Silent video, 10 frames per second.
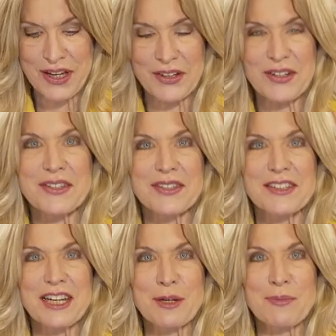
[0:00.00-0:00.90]
our
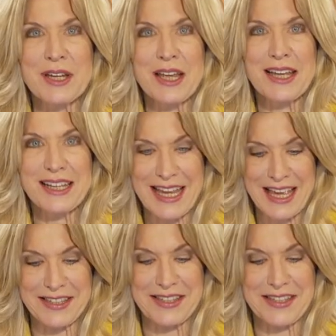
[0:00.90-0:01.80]
esteemed
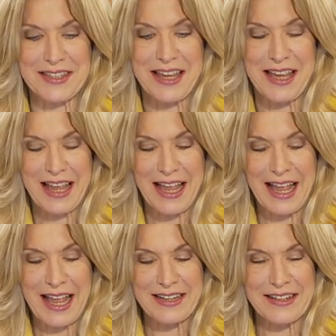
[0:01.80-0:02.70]
guests.
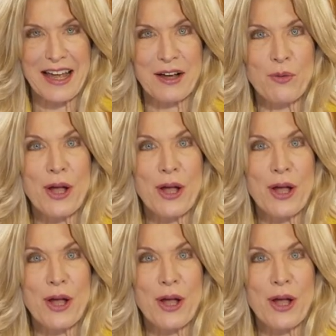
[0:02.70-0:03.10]
And I